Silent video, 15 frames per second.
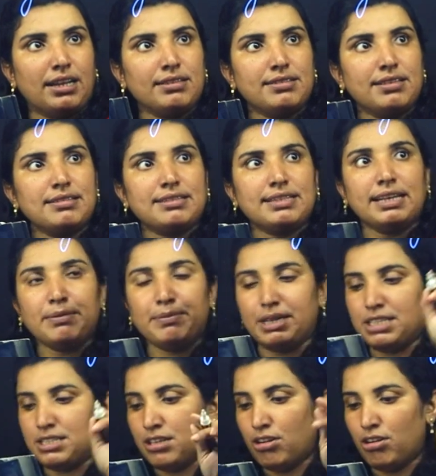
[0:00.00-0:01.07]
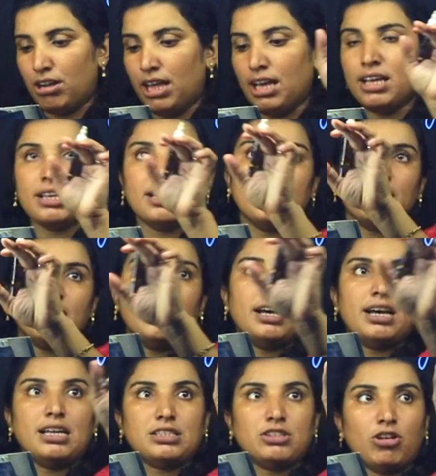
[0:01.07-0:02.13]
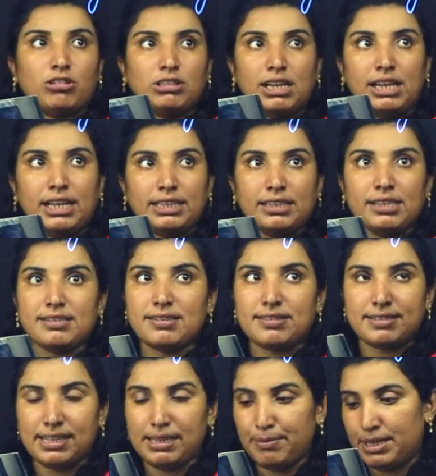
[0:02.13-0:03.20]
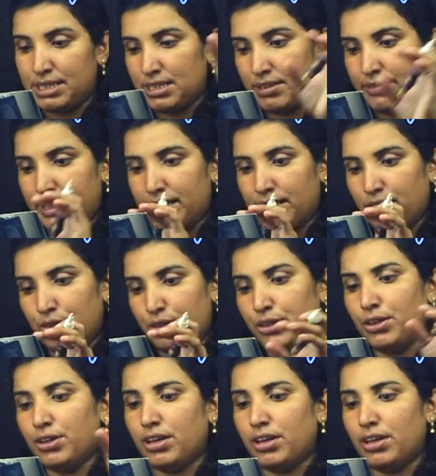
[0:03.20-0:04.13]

16 meter total length is 16 meter.